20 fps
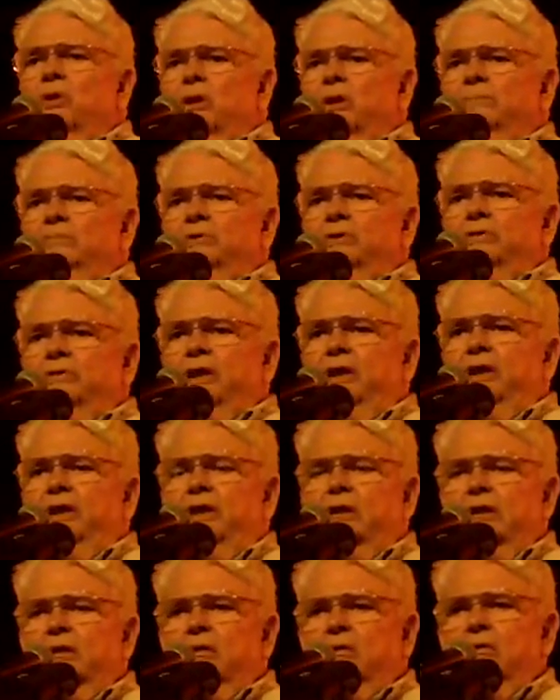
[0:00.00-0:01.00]
up to
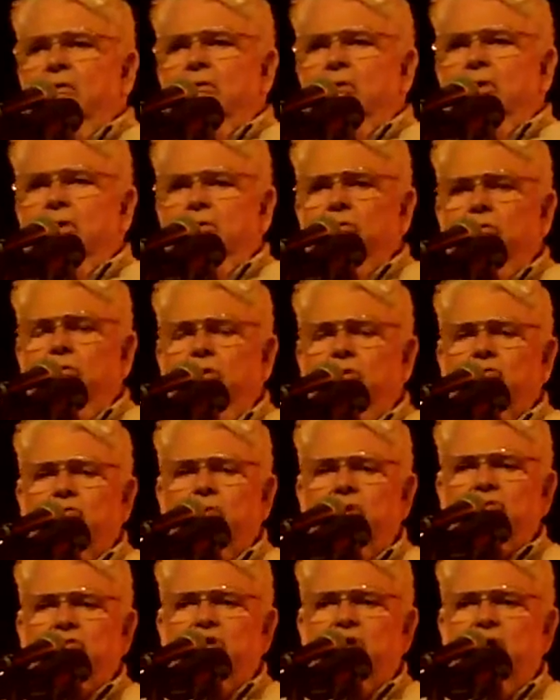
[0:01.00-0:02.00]
the
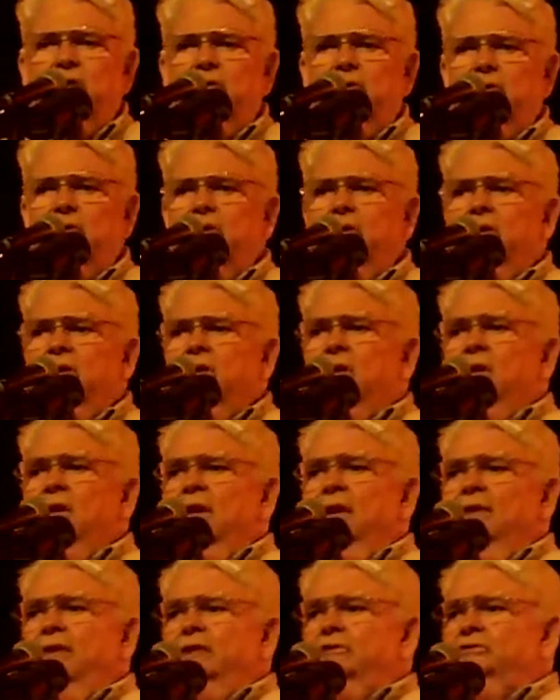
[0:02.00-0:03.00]
Northwest counter,
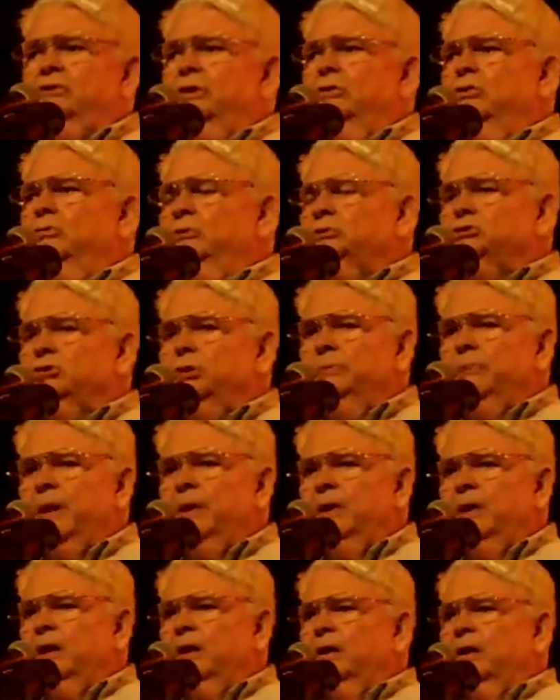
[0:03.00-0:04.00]
and they say, are you Mr.
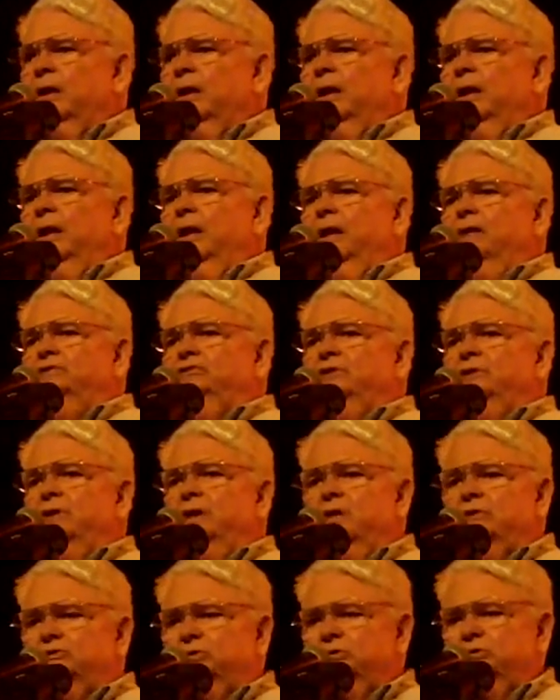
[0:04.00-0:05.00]
Paydar? And I said,
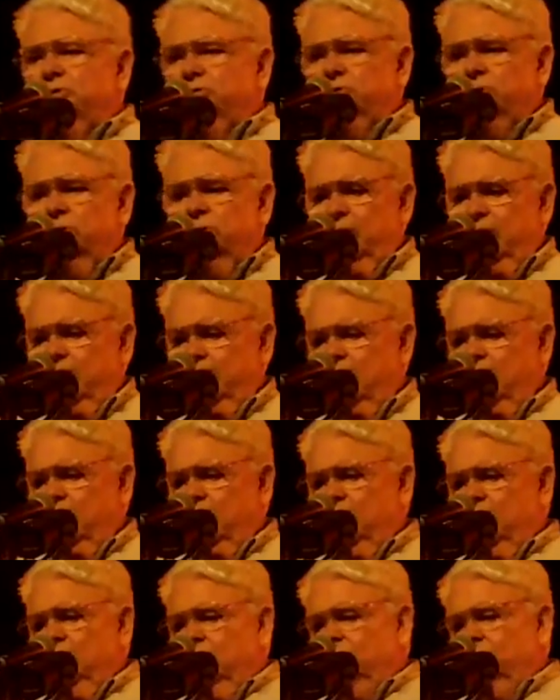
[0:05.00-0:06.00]
yes. And she says, okay.
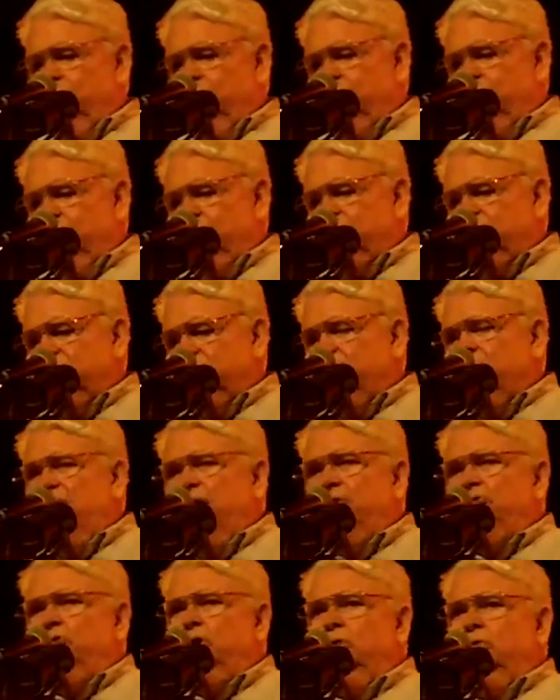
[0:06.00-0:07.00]
And she does some
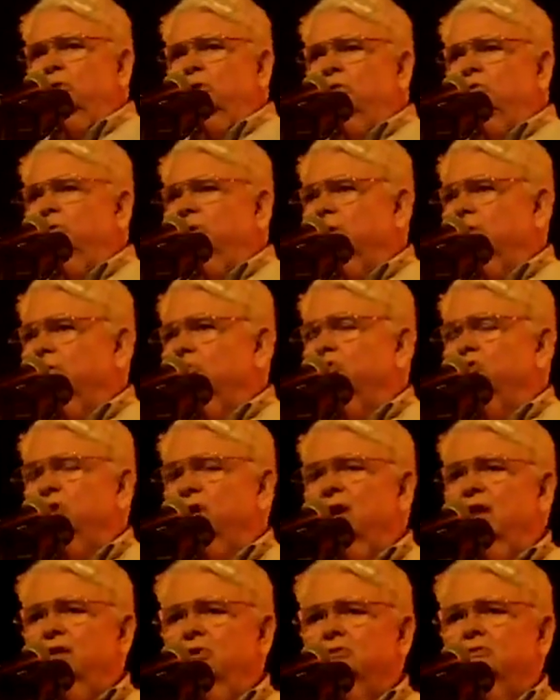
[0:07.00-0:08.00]
magic with the ticket, and
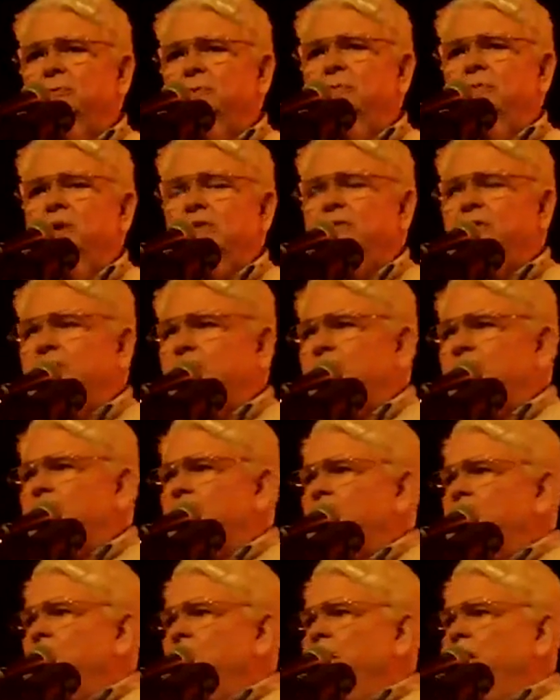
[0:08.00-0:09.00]
she hands me my ticket,
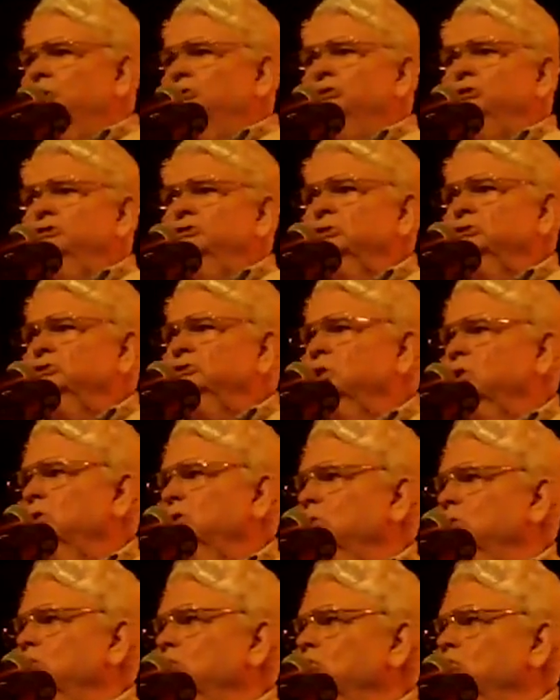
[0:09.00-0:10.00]
and she says,
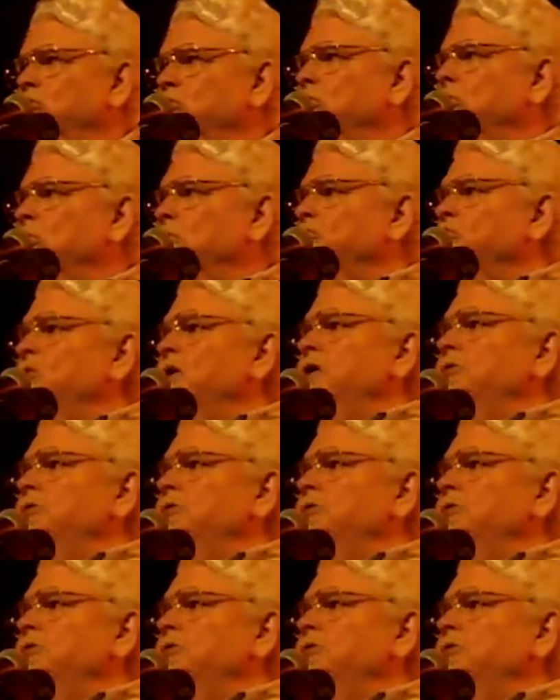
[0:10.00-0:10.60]
go through